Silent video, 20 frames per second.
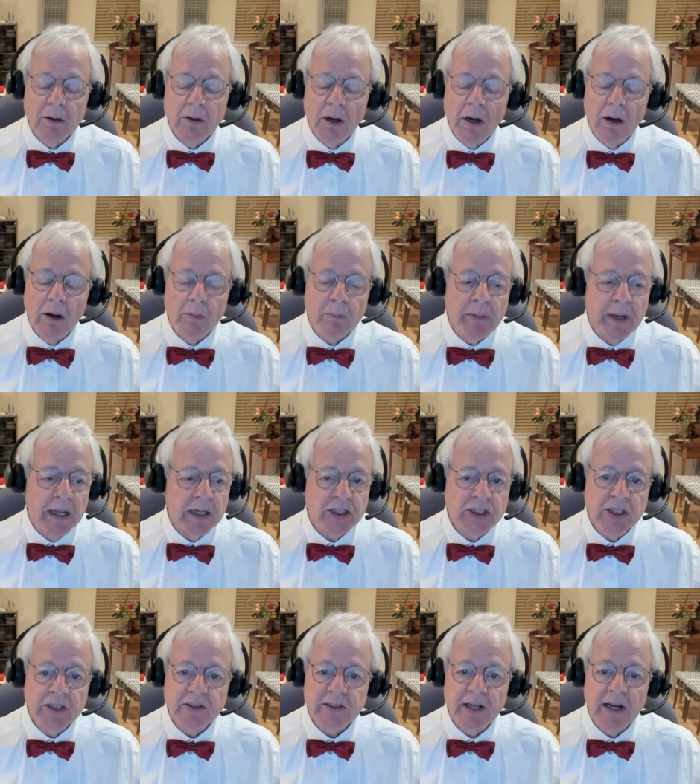oh man,
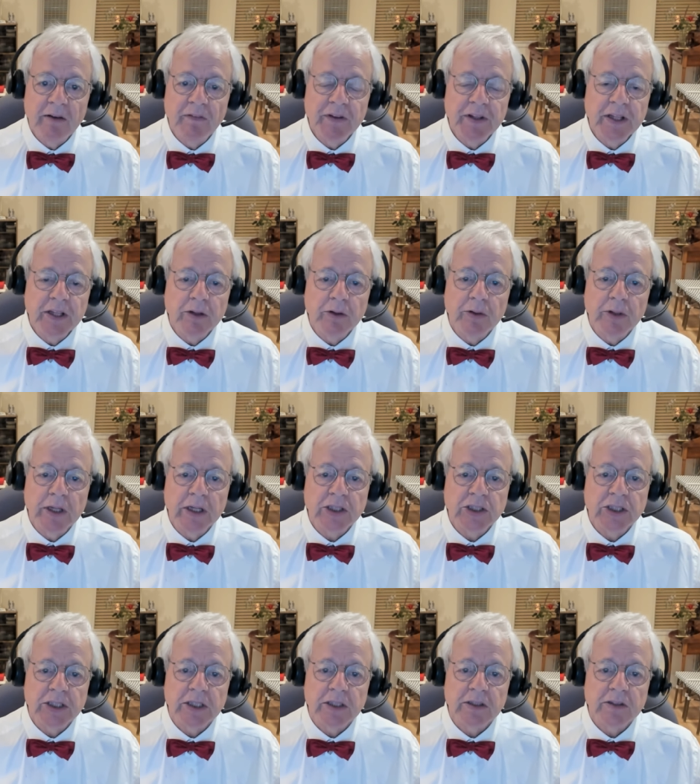she is everything you think
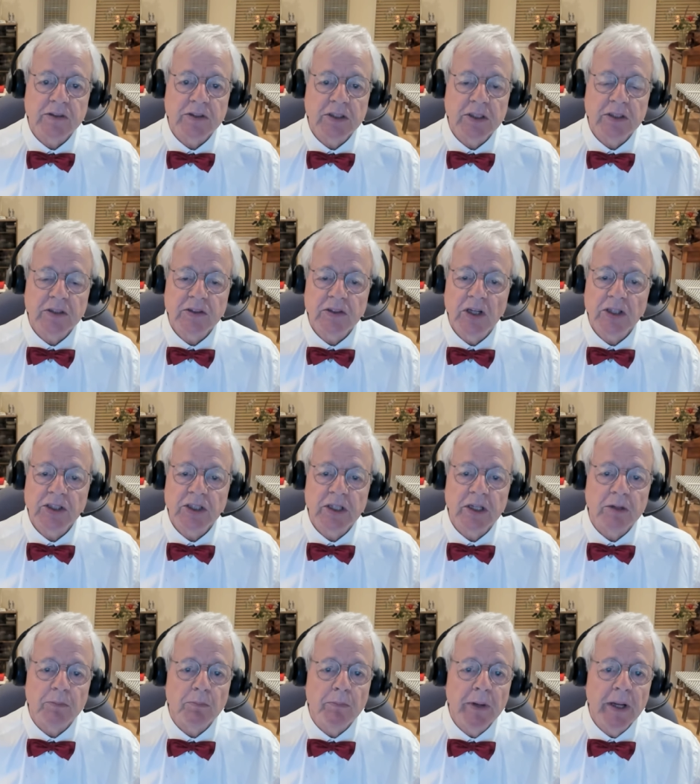she is. She is such an
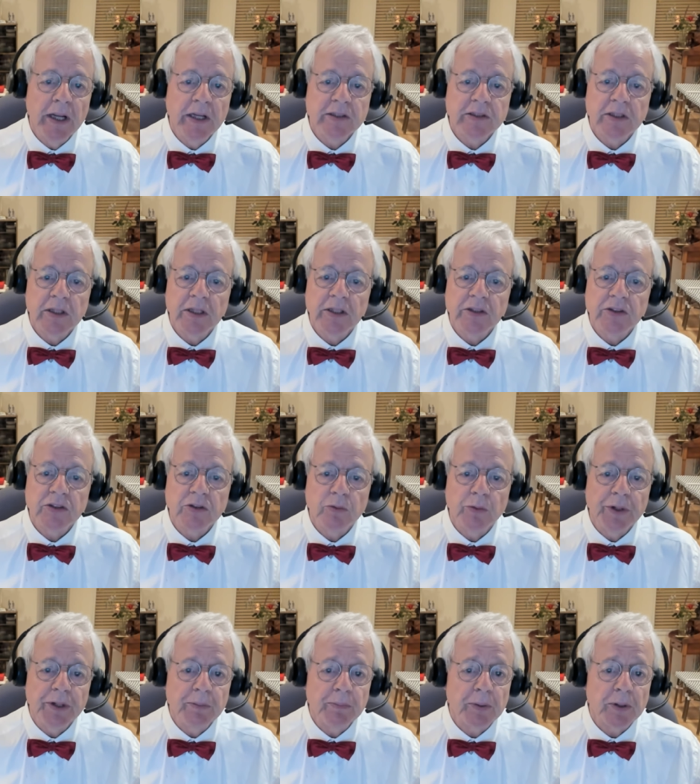amazingly
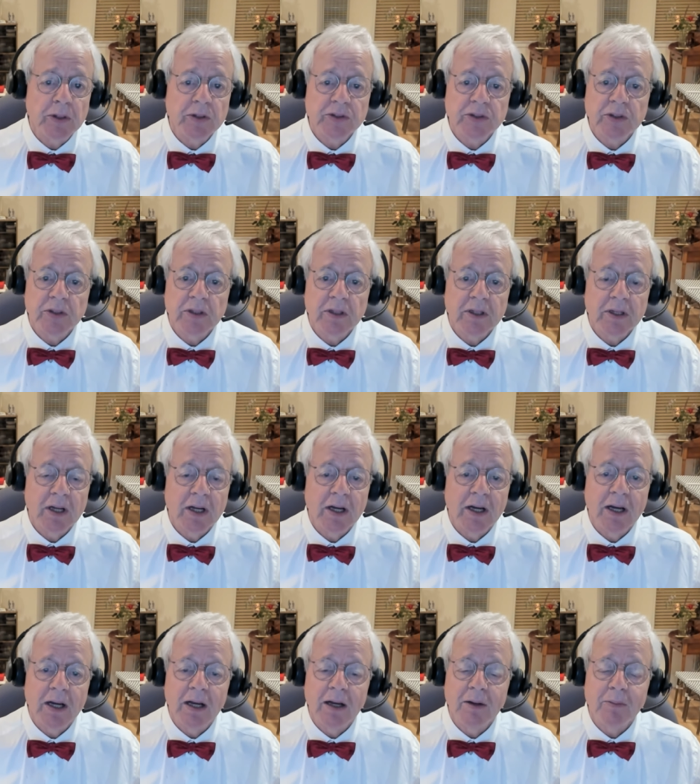sweet person.
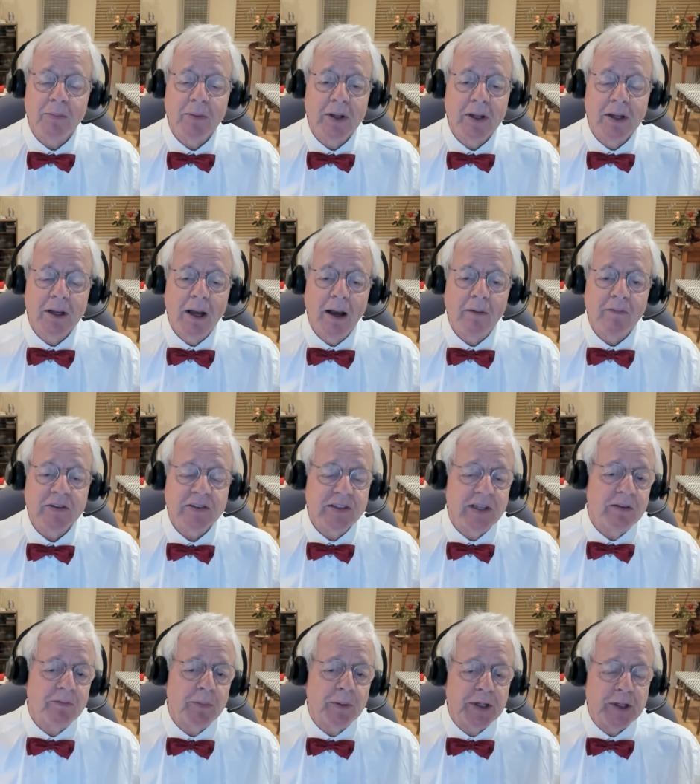Um,
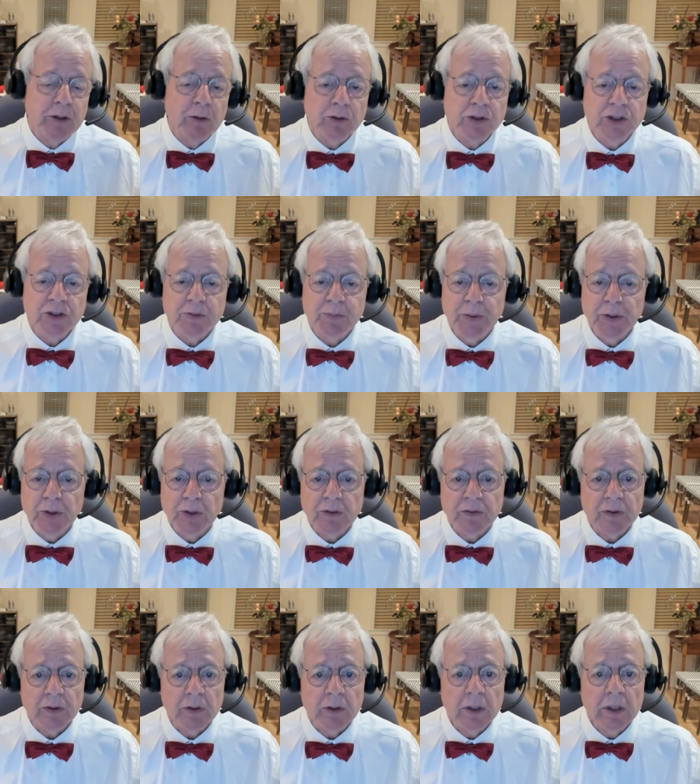obviously, everybody knows she's
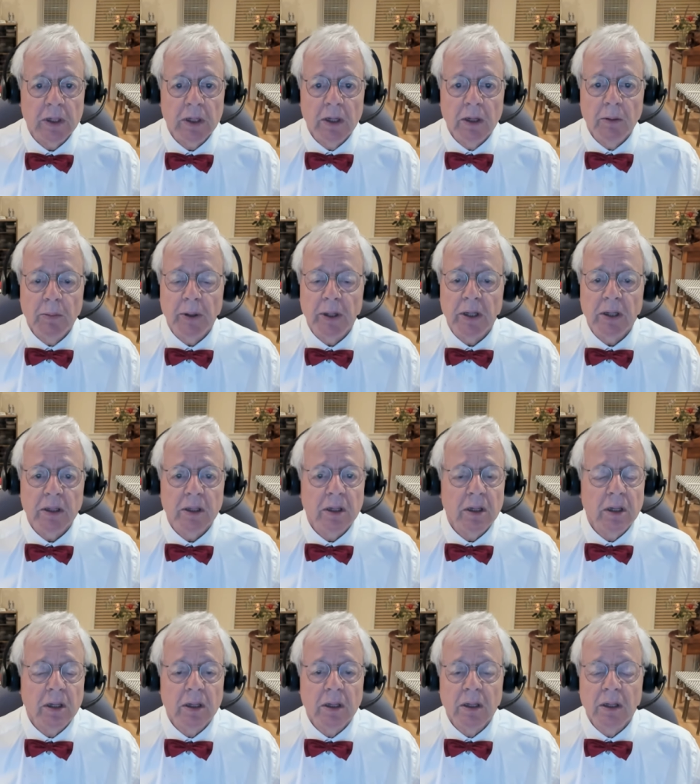beautiful, but
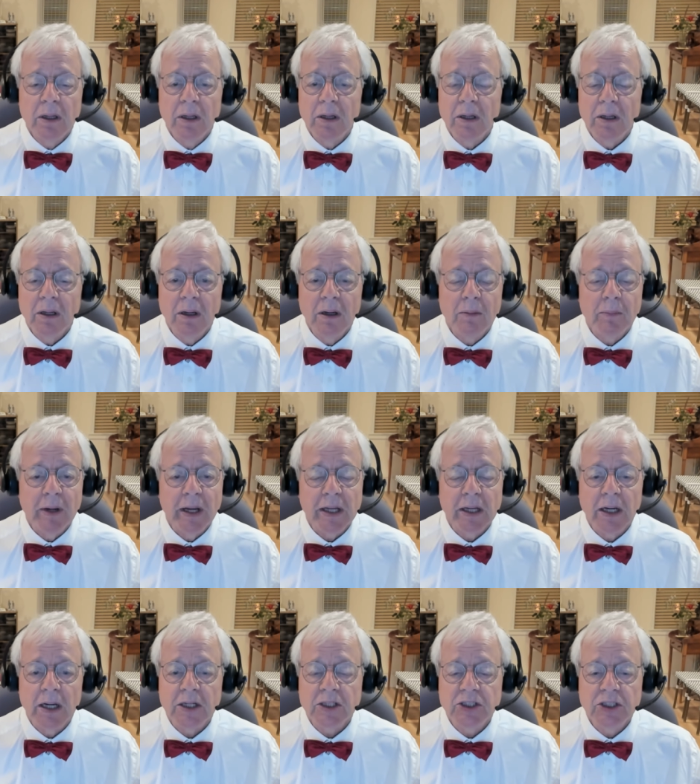oh my
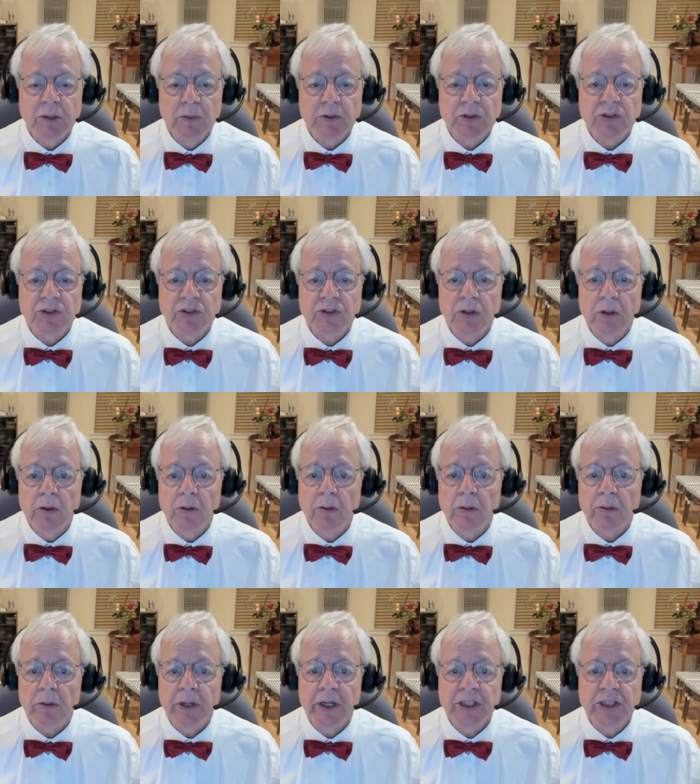gosh, she was so
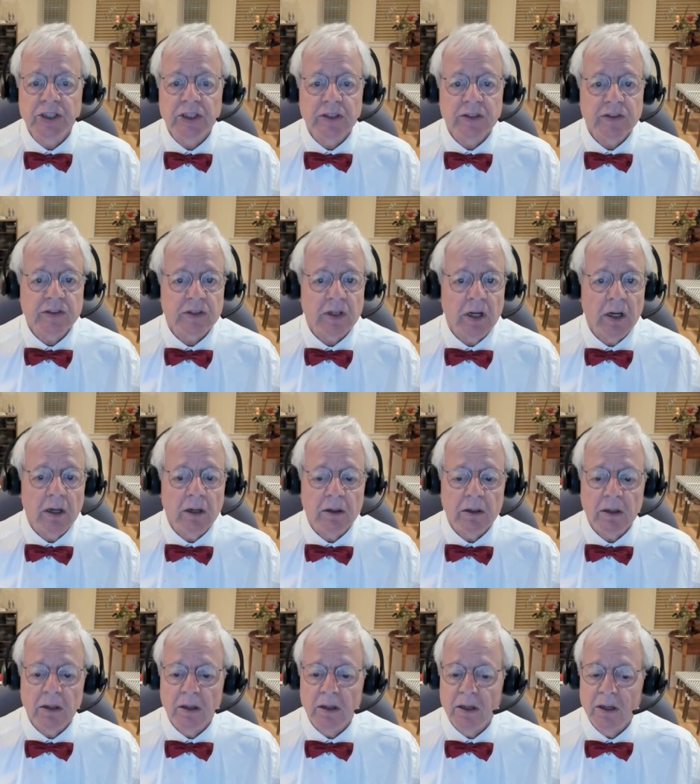gracious. Uh,
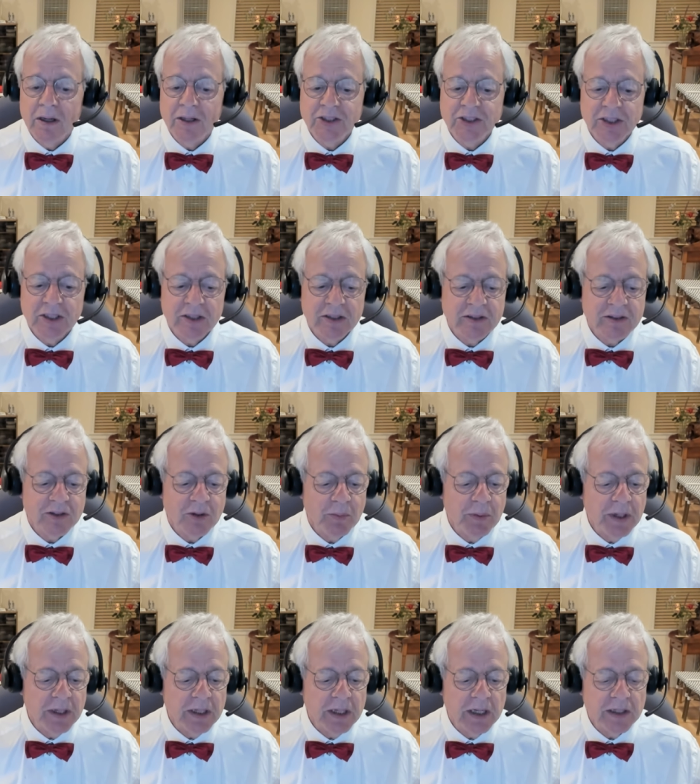she had so
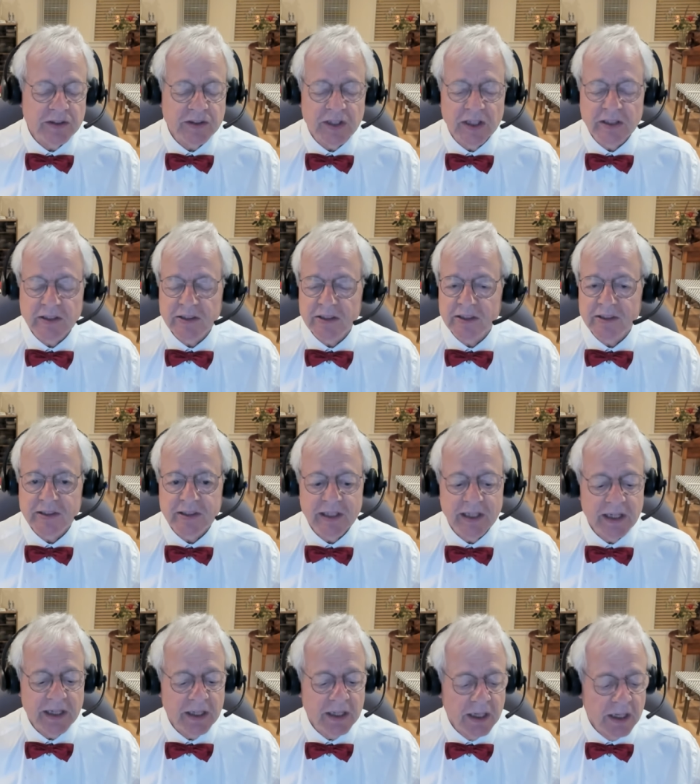many nice things to
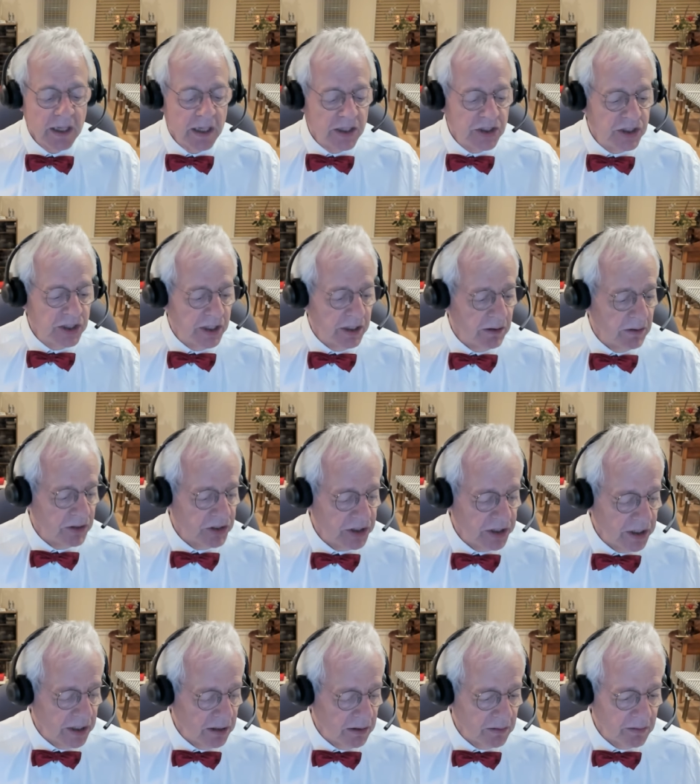say. She
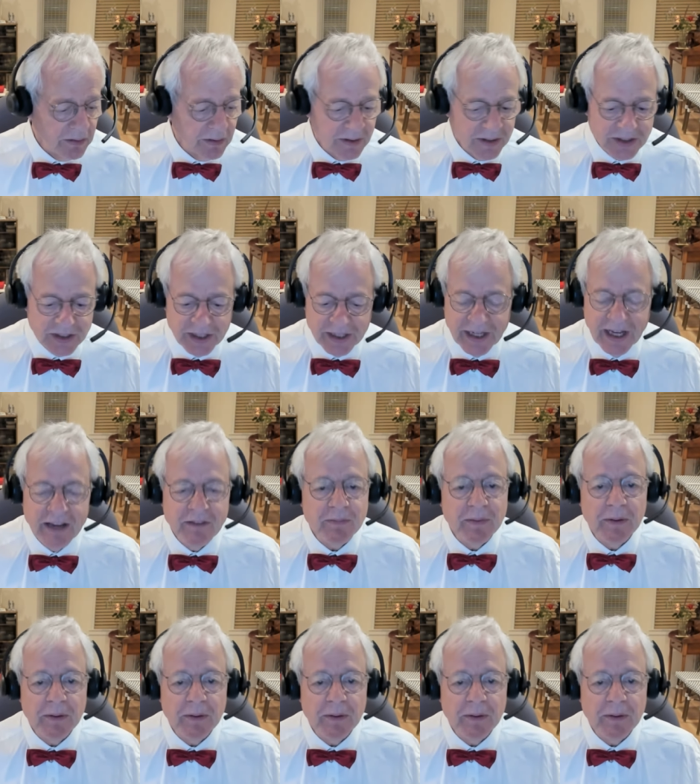she she gave